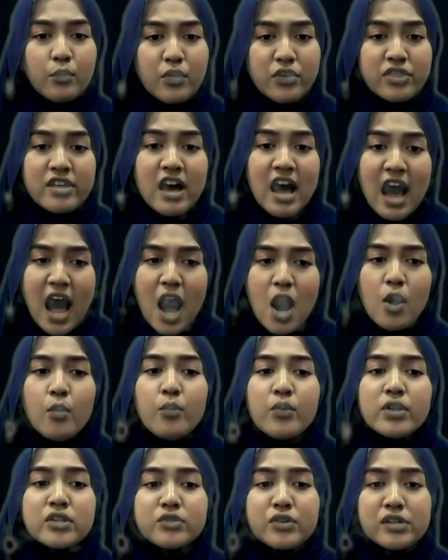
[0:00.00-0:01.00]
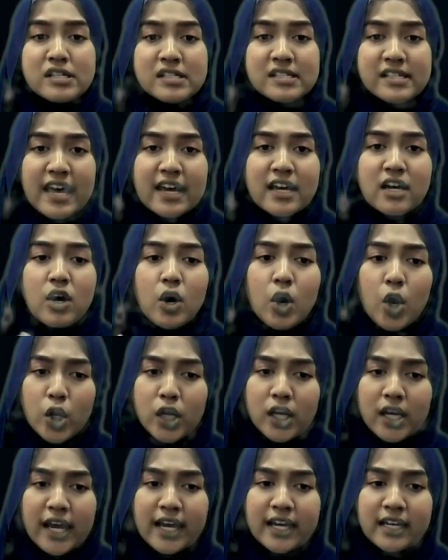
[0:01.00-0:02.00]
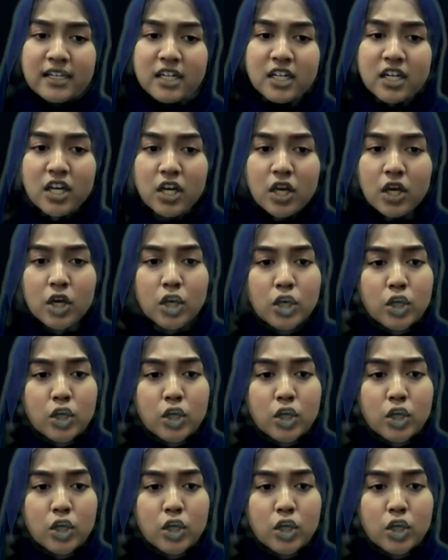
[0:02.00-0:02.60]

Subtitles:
with how we transact online.